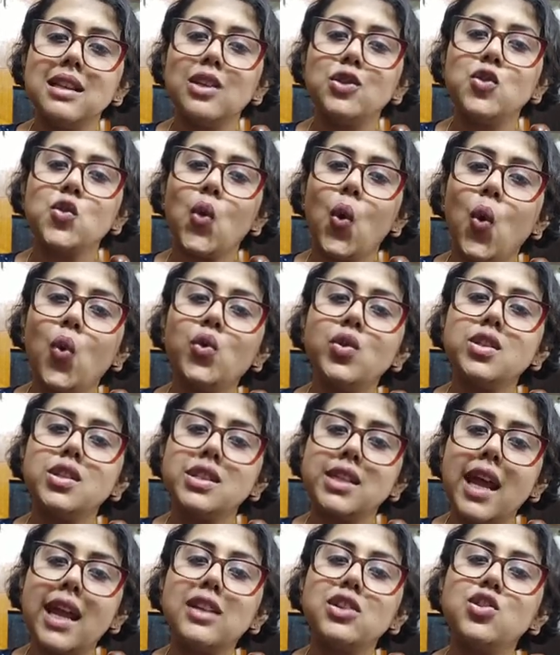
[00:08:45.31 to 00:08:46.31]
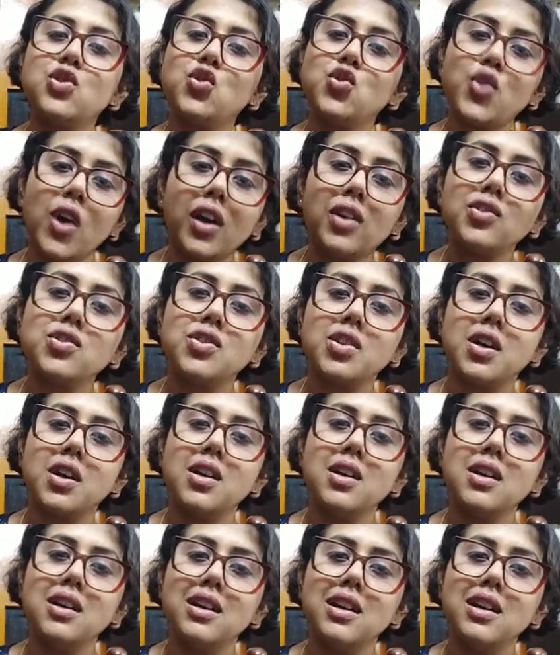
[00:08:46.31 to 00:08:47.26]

its own set structure.